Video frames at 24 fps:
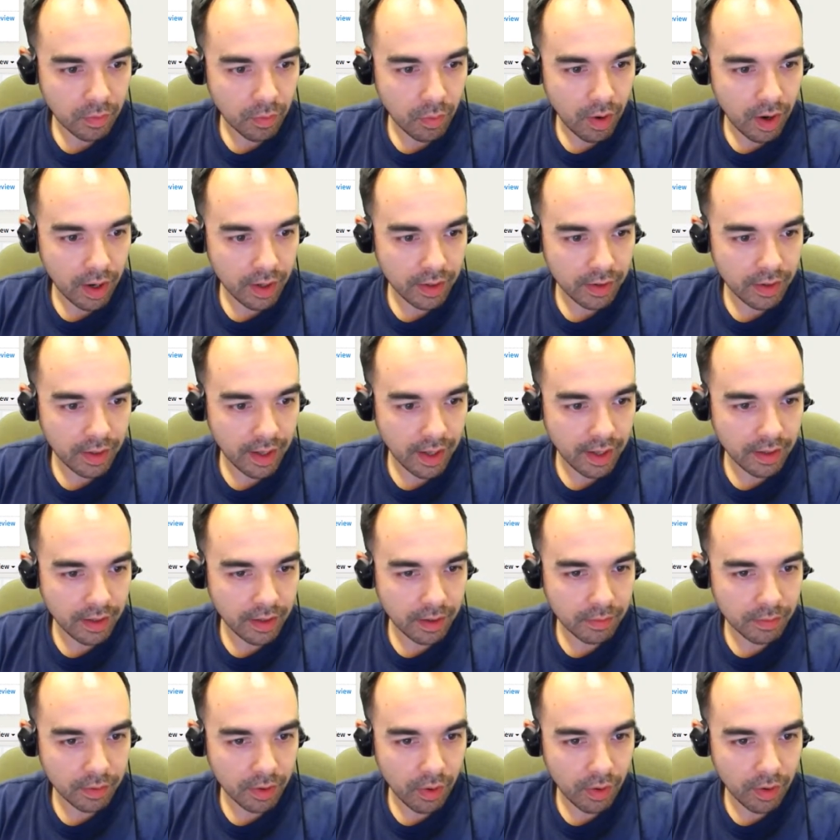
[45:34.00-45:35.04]
Why did they end
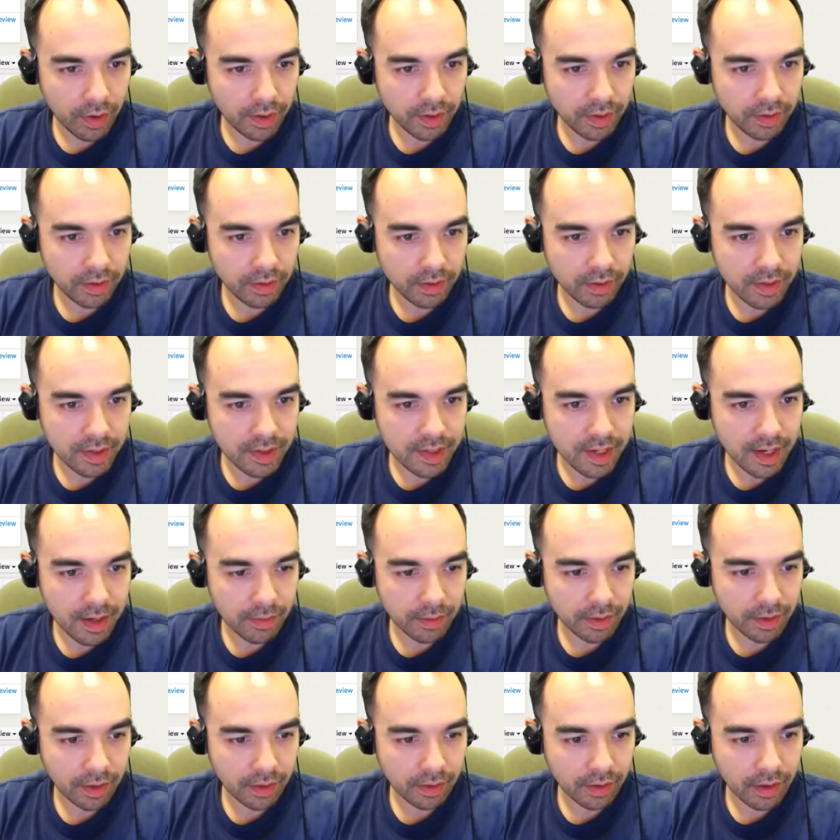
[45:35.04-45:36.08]
up going
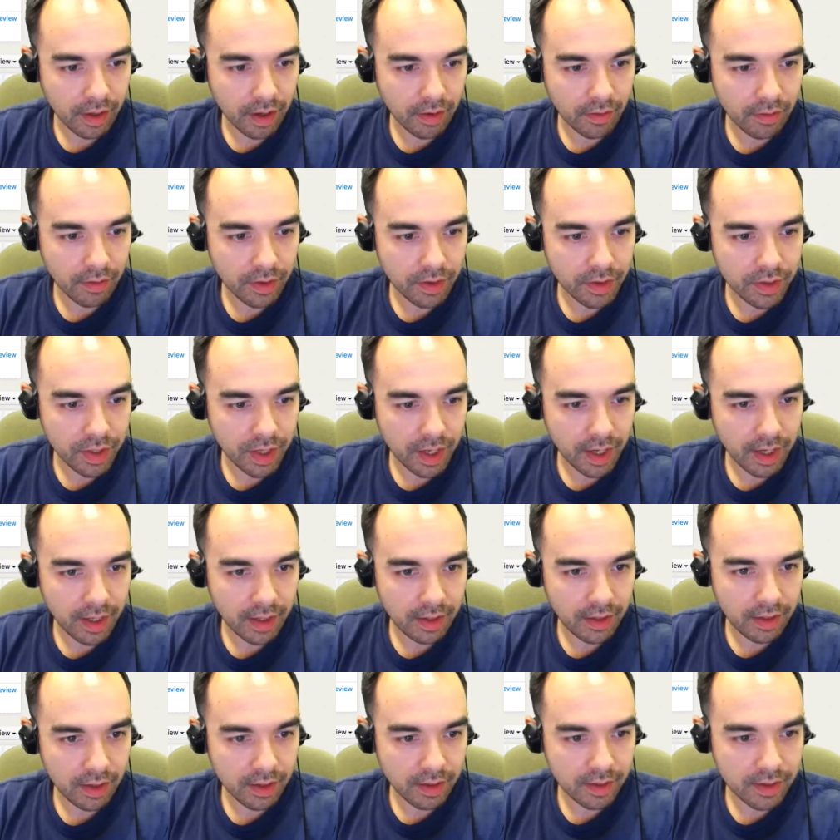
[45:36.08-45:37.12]
disabling on coverage?
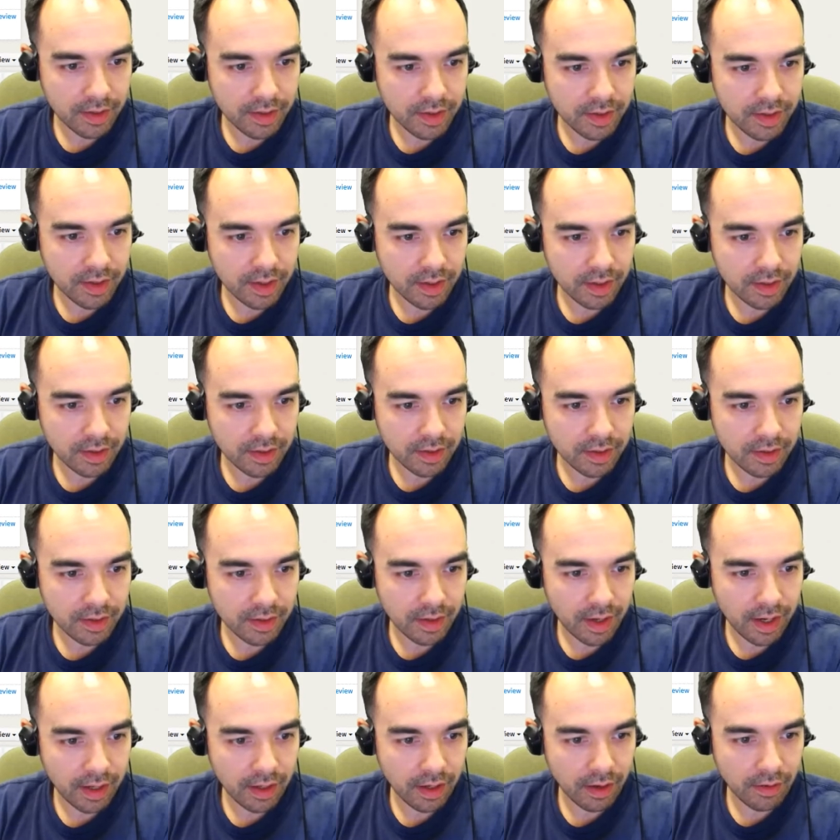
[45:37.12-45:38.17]
896,
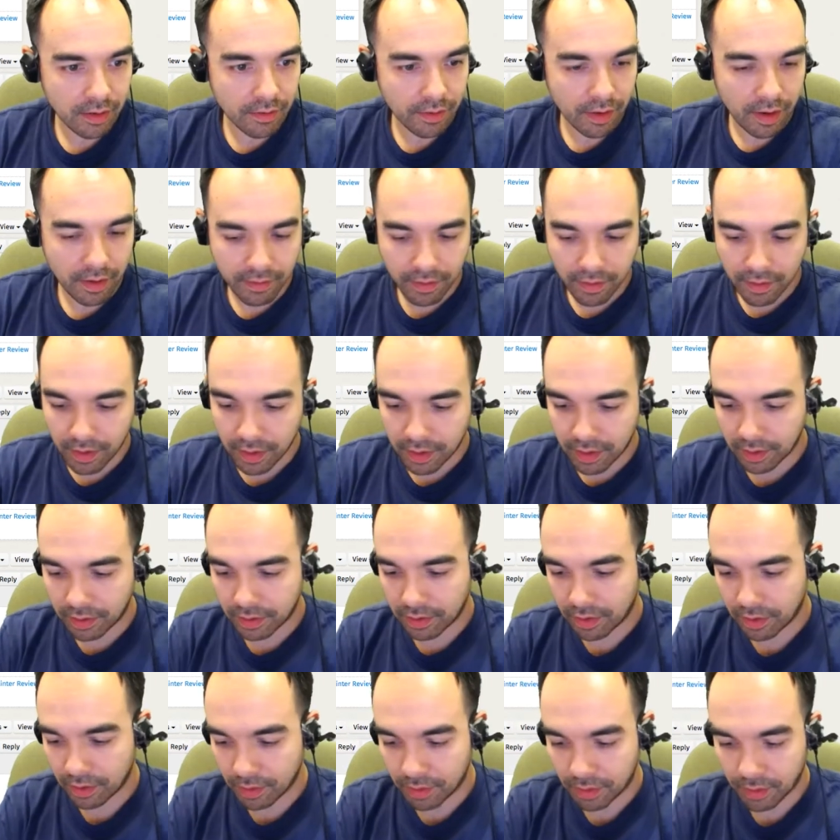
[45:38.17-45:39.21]

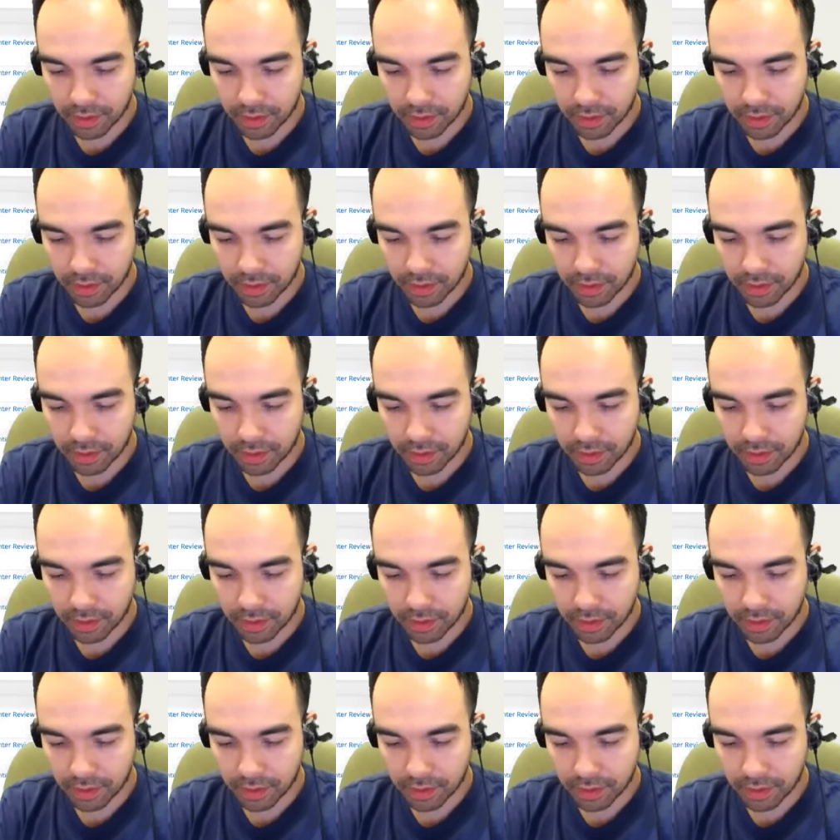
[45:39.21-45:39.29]
89588.